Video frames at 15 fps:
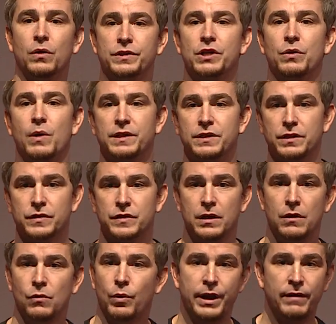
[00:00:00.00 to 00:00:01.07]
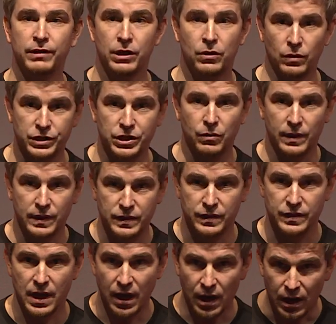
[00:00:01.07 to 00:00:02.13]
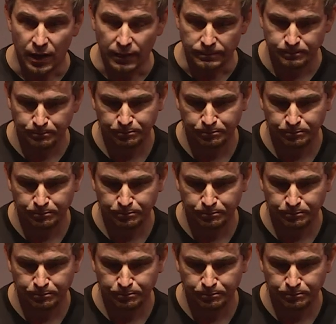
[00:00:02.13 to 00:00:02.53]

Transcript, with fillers: the consequences, whatever the consequences are.